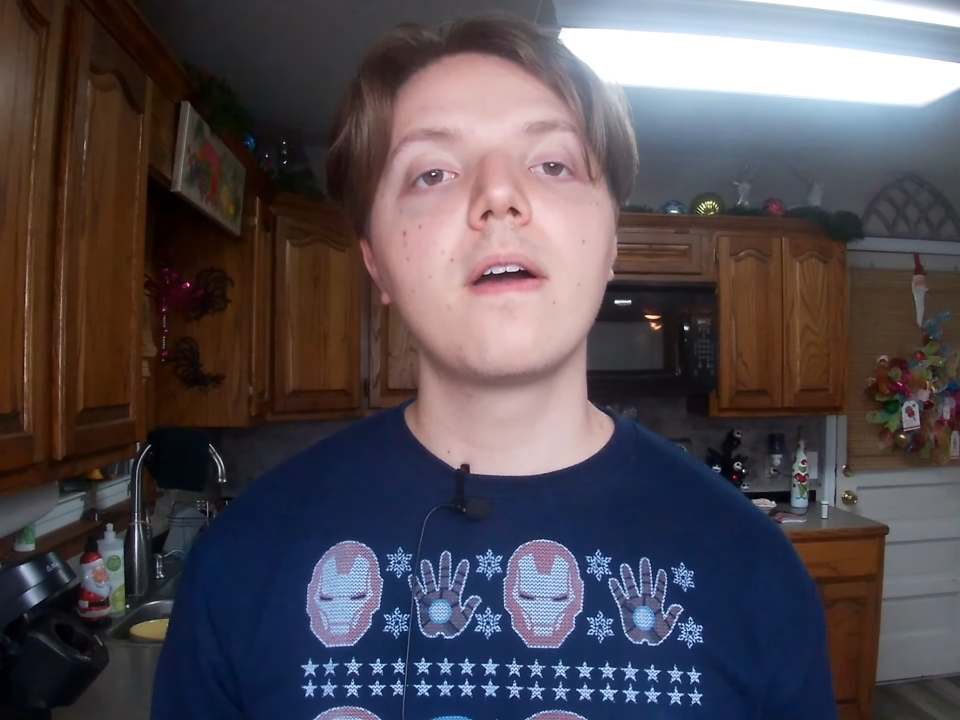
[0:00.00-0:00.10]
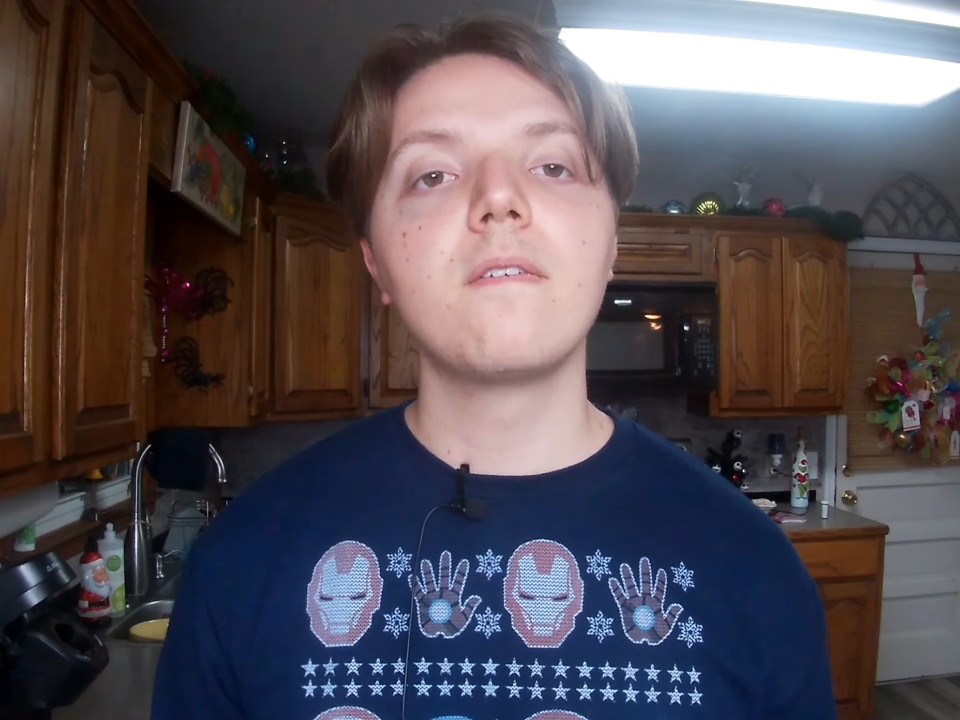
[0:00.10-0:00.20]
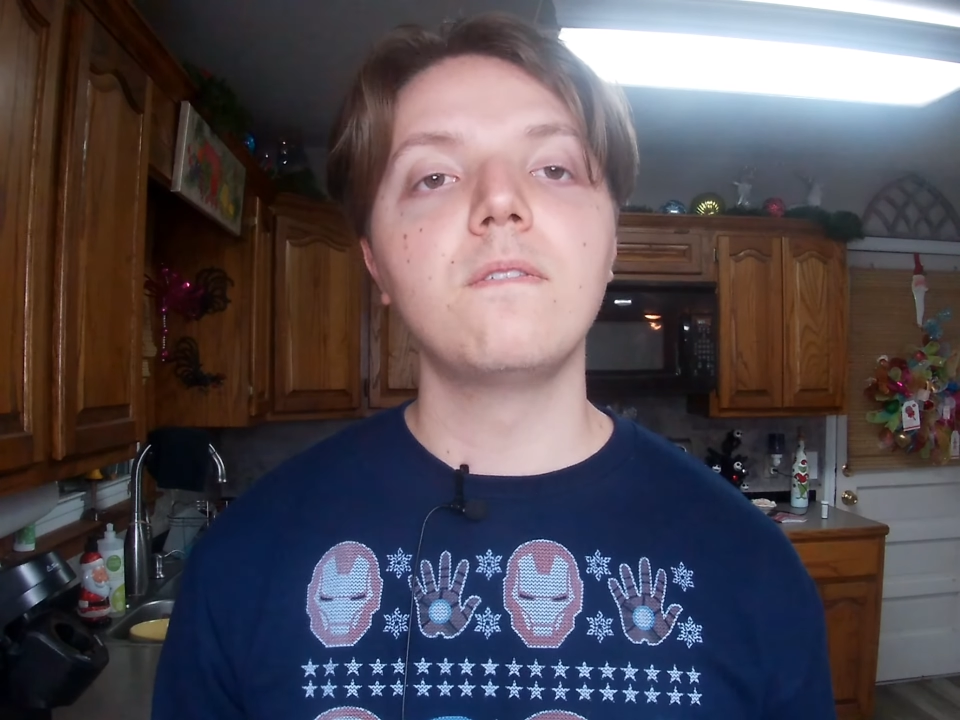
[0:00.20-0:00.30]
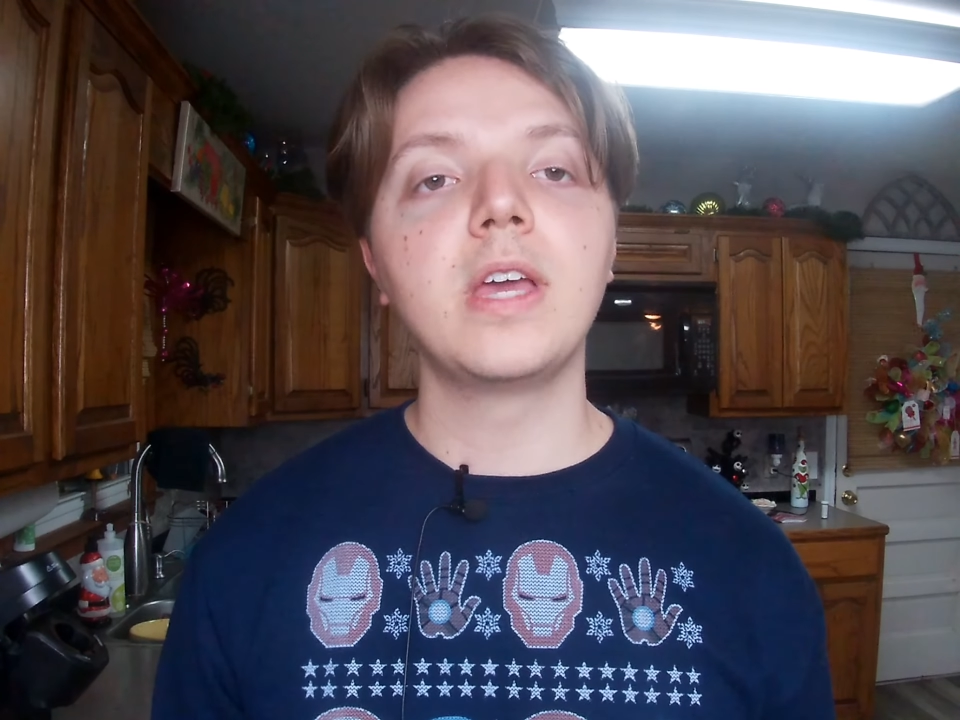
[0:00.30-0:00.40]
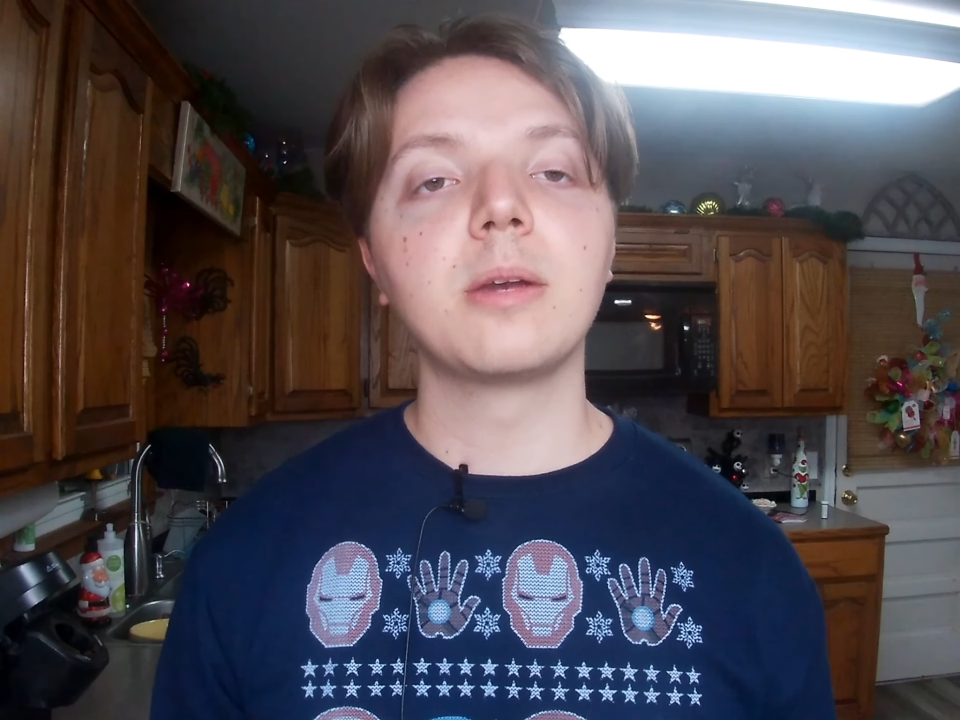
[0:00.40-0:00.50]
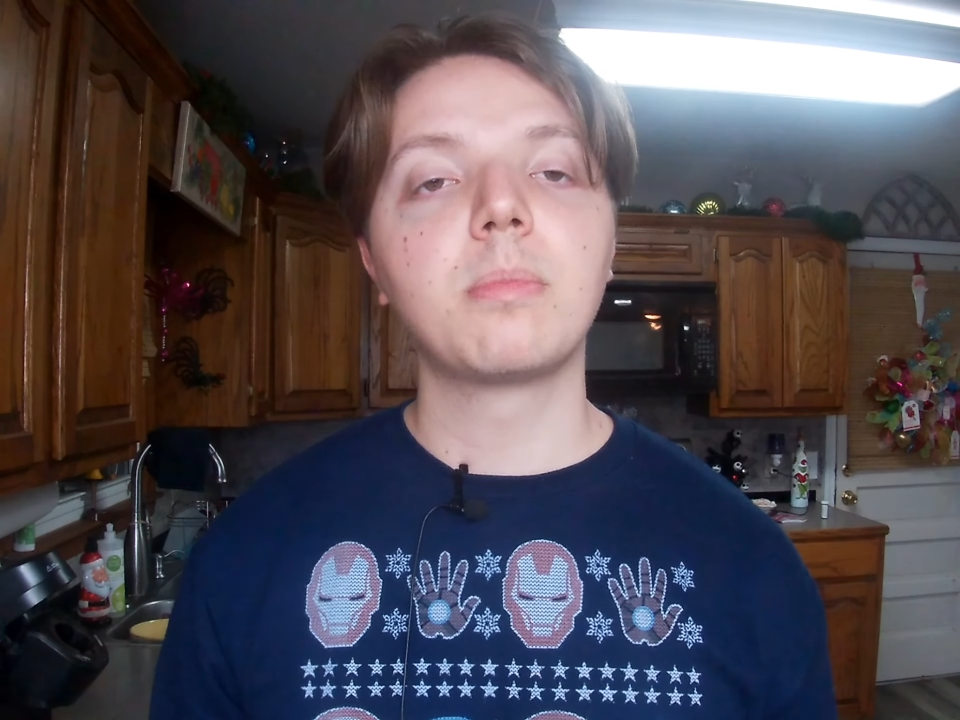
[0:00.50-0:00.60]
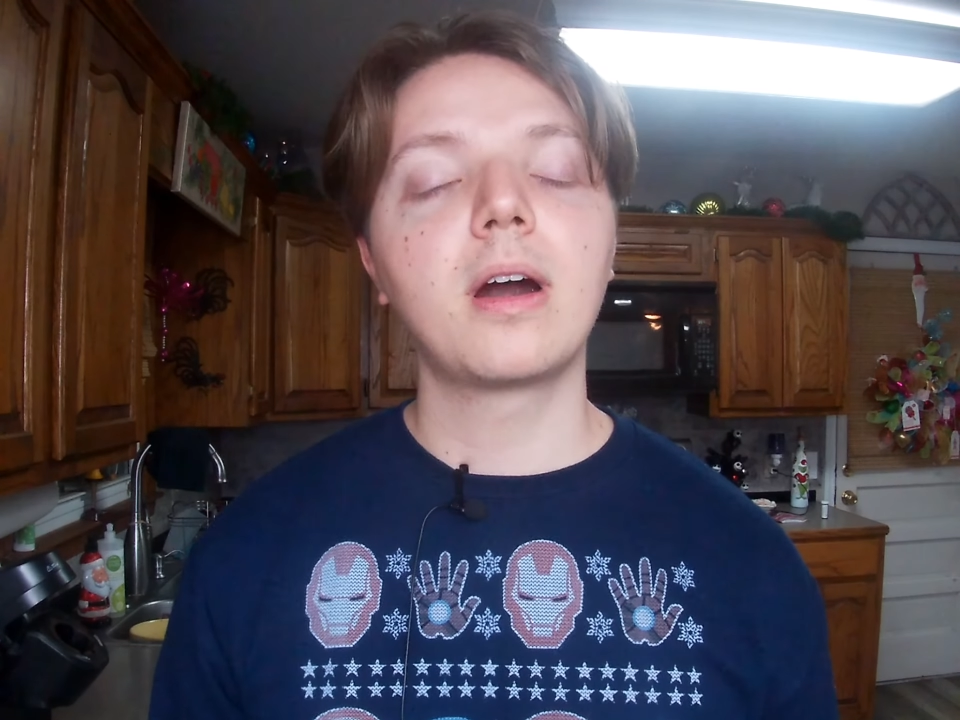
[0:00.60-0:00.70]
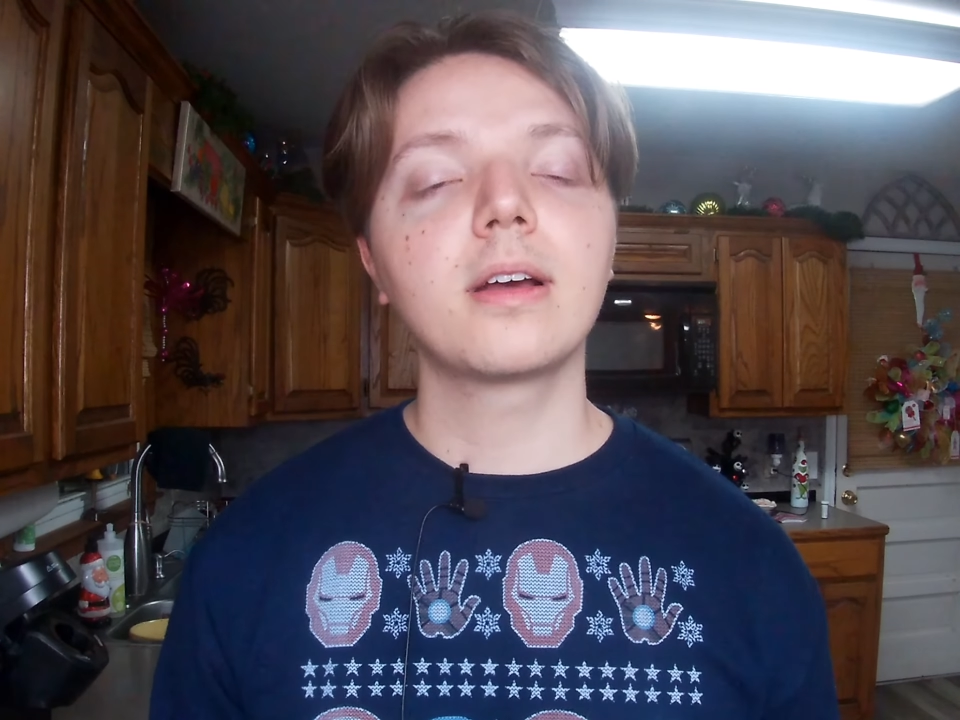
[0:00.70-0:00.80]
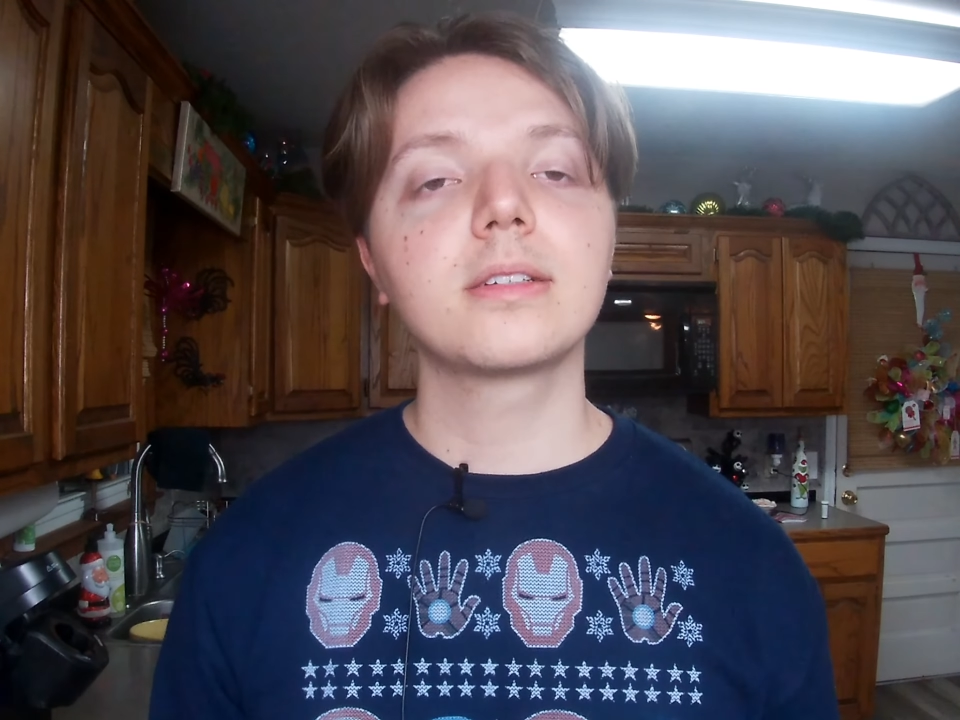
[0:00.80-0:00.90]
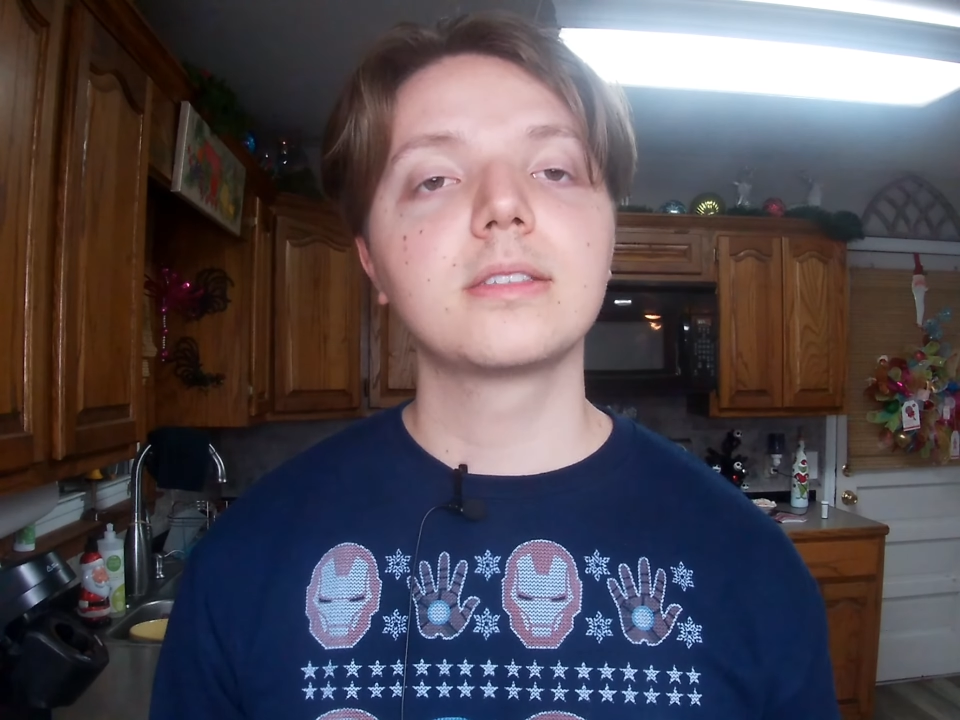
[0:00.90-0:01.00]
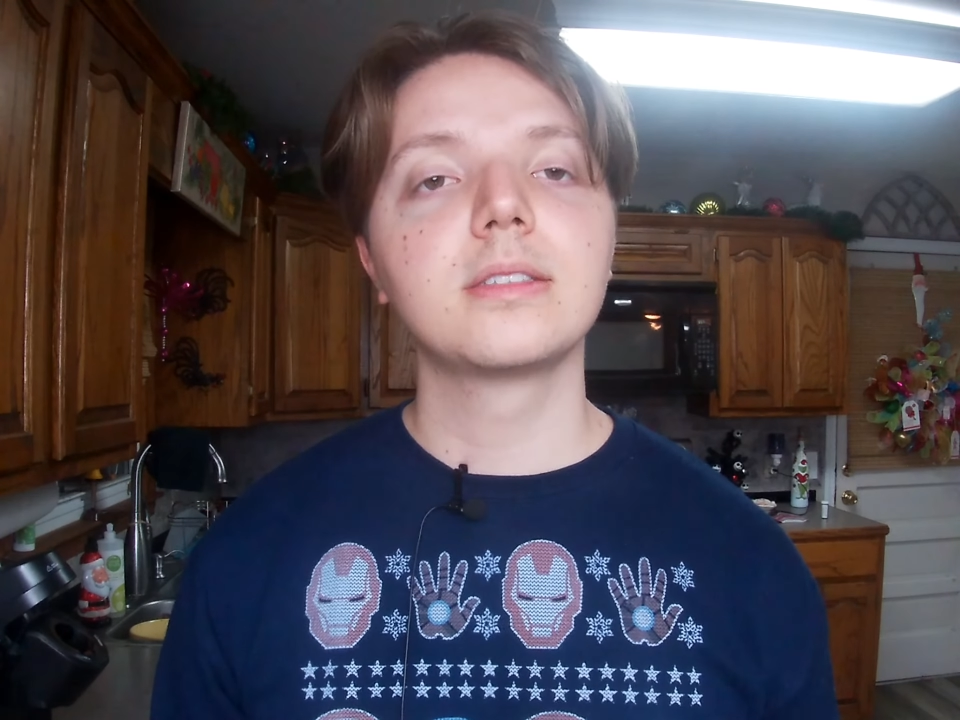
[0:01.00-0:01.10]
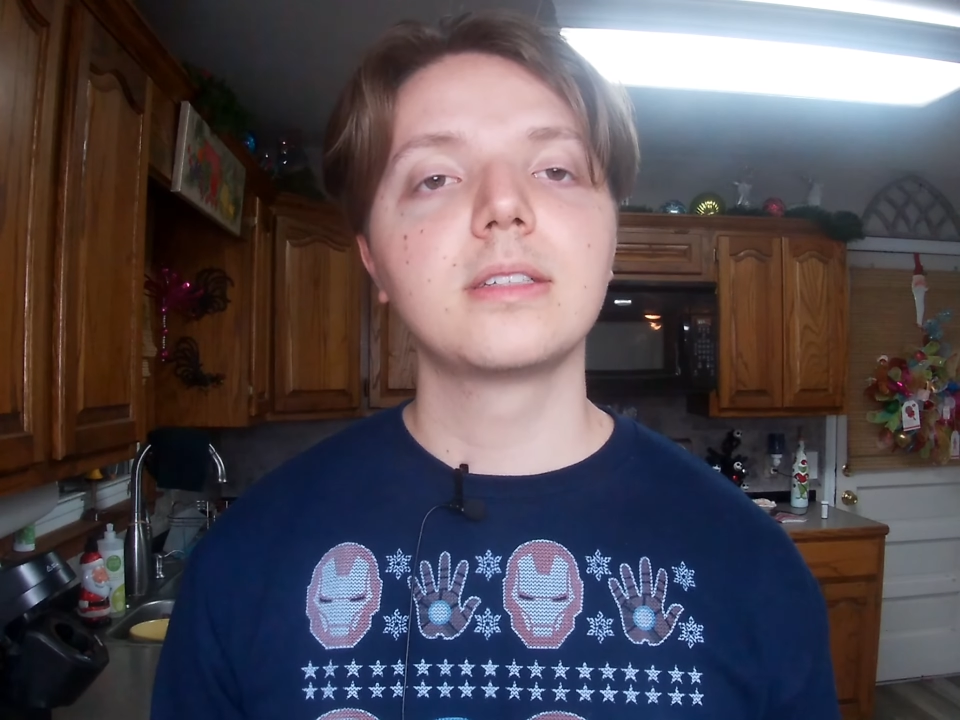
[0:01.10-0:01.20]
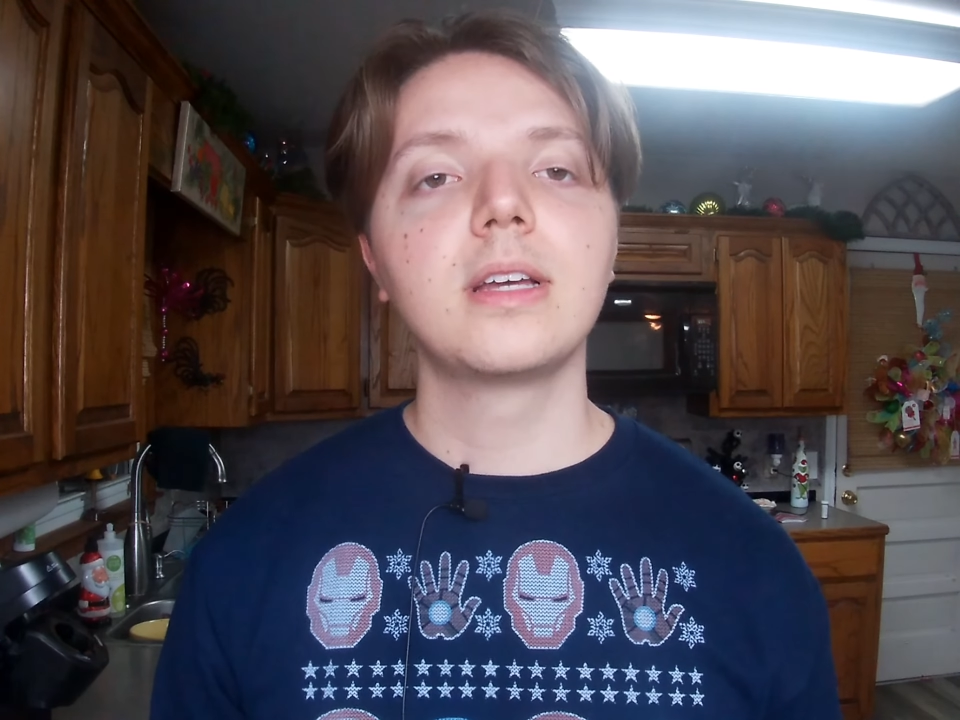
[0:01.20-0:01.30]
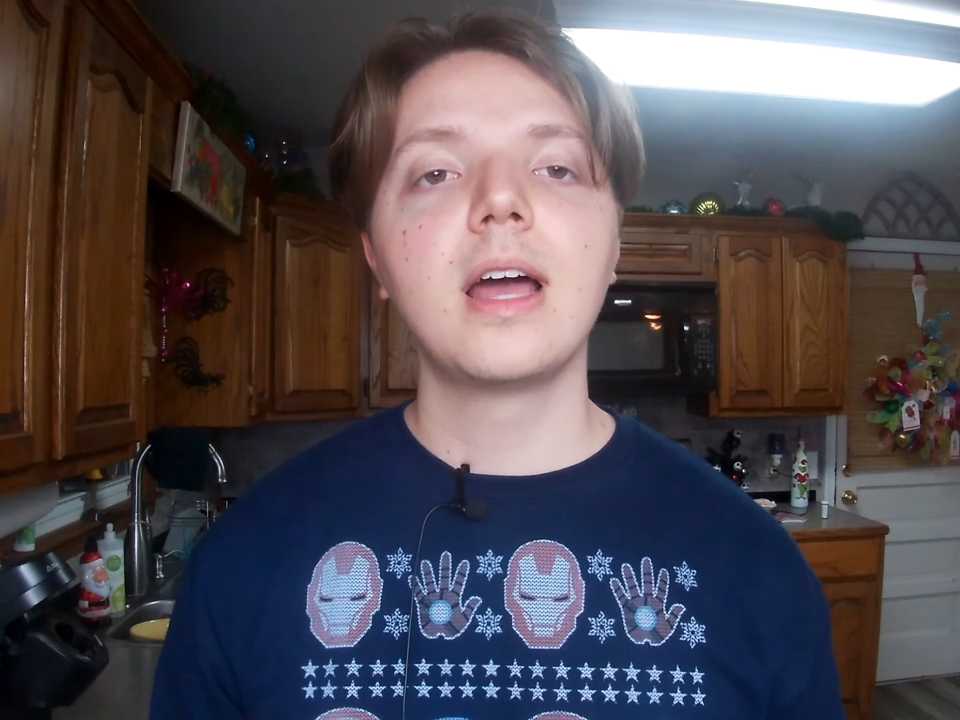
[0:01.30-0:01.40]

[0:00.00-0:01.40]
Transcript: vegan products,